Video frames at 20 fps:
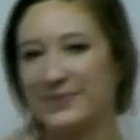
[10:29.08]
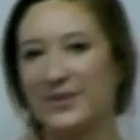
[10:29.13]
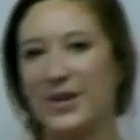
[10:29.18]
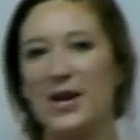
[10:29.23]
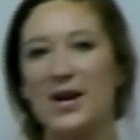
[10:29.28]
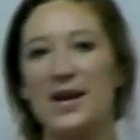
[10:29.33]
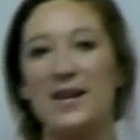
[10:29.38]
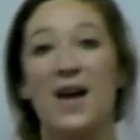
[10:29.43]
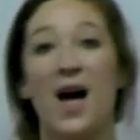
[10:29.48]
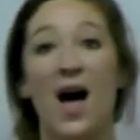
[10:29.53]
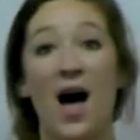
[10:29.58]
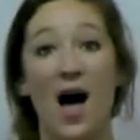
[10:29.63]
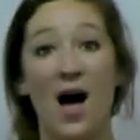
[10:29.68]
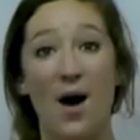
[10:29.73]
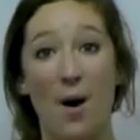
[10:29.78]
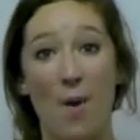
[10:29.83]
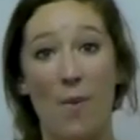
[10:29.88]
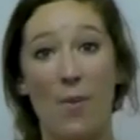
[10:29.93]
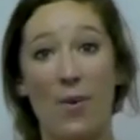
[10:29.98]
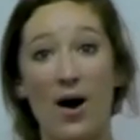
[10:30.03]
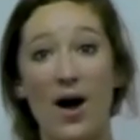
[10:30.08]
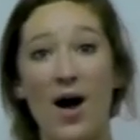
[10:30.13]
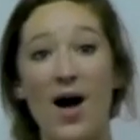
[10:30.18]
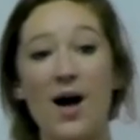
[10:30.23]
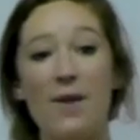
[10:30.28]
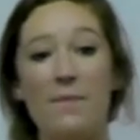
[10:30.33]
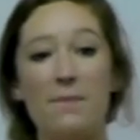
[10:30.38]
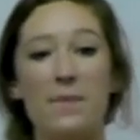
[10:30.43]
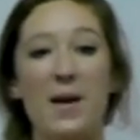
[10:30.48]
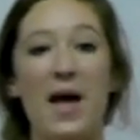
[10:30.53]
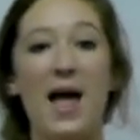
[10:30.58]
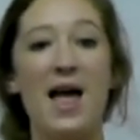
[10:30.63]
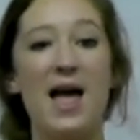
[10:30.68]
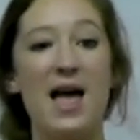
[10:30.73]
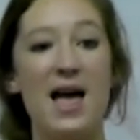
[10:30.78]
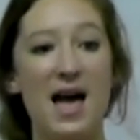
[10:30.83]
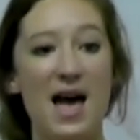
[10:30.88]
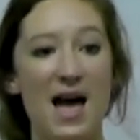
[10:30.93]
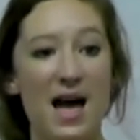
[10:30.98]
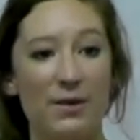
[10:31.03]
Good. We're up
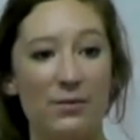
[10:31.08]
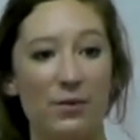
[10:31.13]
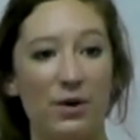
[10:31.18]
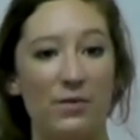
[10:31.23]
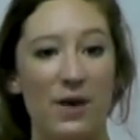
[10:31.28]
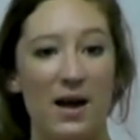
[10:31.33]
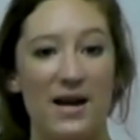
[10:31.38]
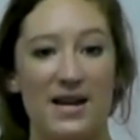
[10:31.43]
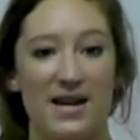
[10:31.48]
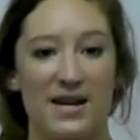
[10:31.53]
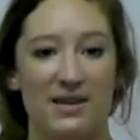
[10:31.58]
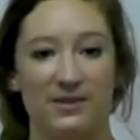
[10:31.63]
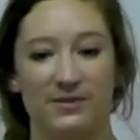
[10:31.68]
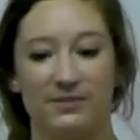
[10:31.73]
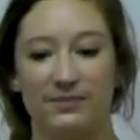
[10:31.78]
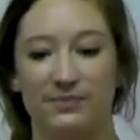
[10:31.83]
and we're ready.